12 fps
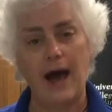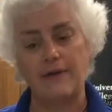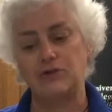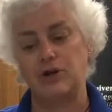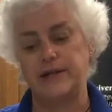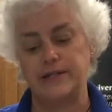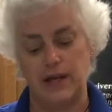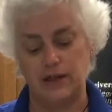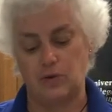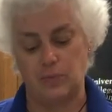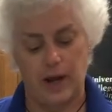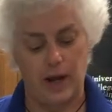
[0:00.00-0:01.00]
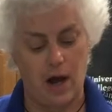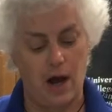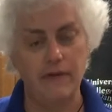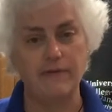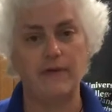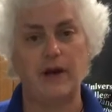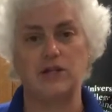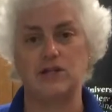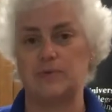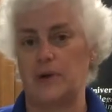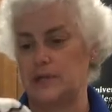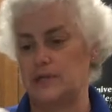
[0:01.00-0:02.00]
After I take the ring off, I
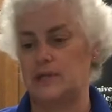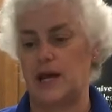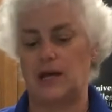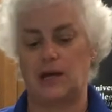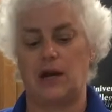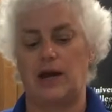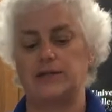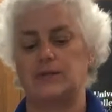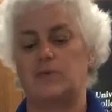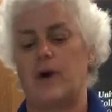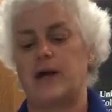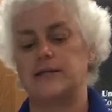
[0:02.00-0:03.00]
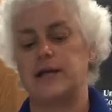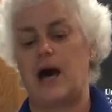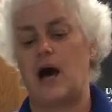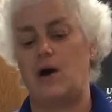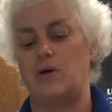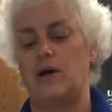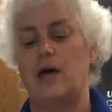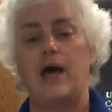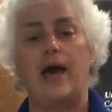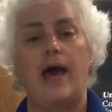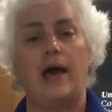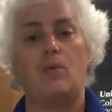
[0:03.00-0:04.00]
just want to take a nice wet towel
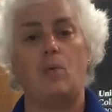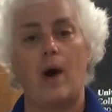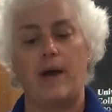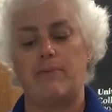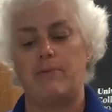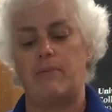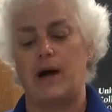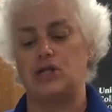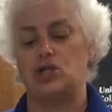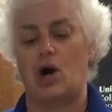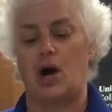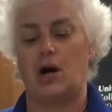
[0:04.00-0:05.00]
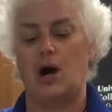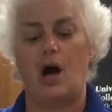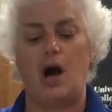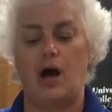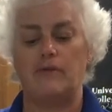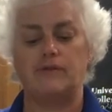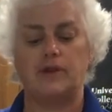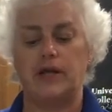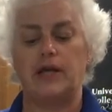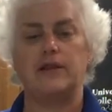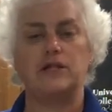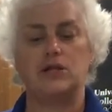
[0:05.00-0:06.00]
and wipe my jar off,
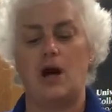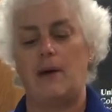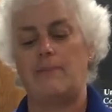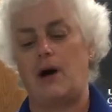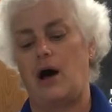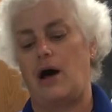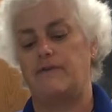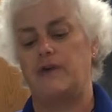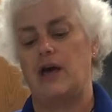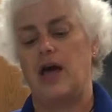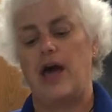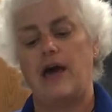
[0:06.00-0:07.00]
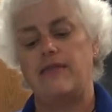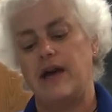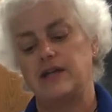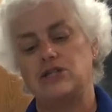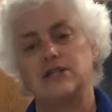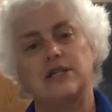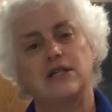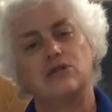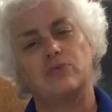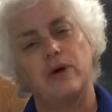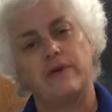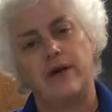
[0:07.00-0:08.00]
clean the top off, and that just
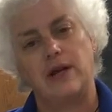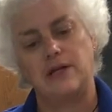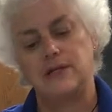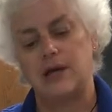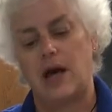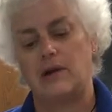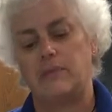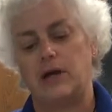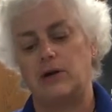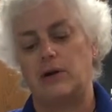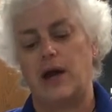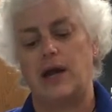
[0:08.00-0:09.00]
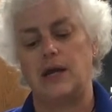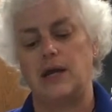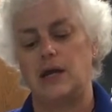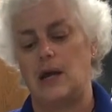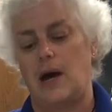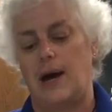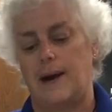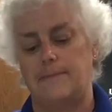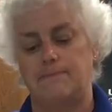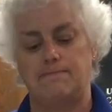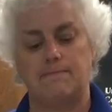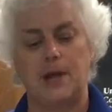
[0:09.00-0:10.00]
gets rid of any sediment or
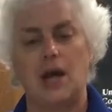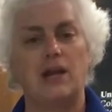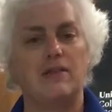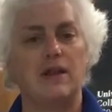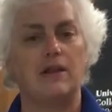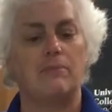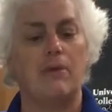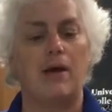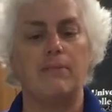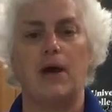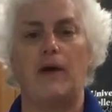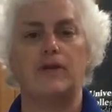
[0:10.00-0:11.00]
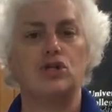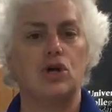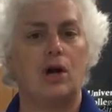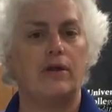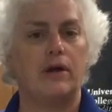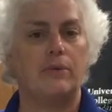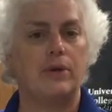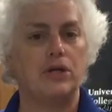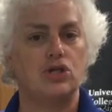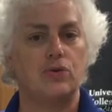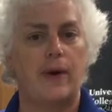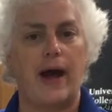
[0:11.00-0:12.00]
anything that might be on the jar that would
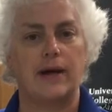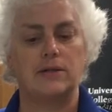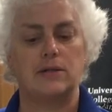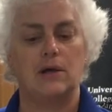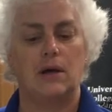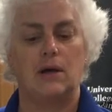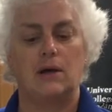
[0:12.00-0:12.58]
attract